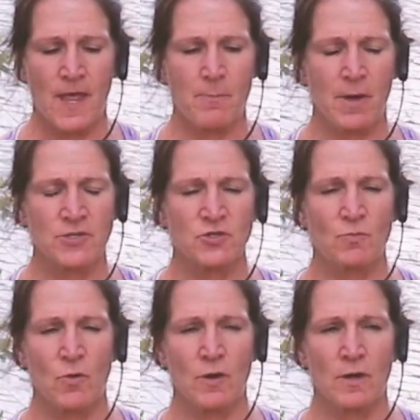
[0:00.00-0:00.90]
and much
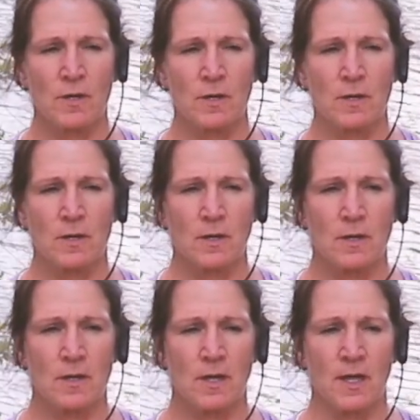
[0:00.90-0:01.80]
more
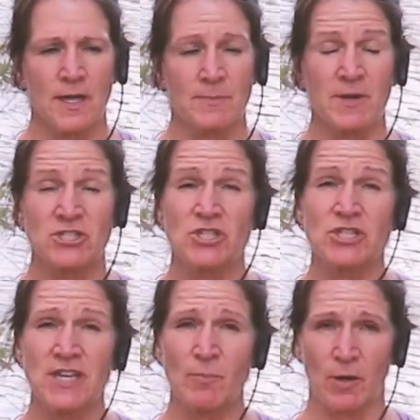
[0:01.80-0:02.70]
and much
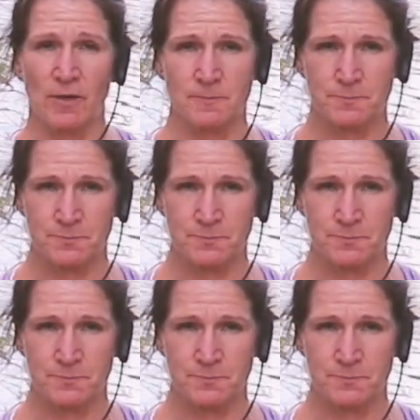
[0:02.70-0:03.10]
deeper.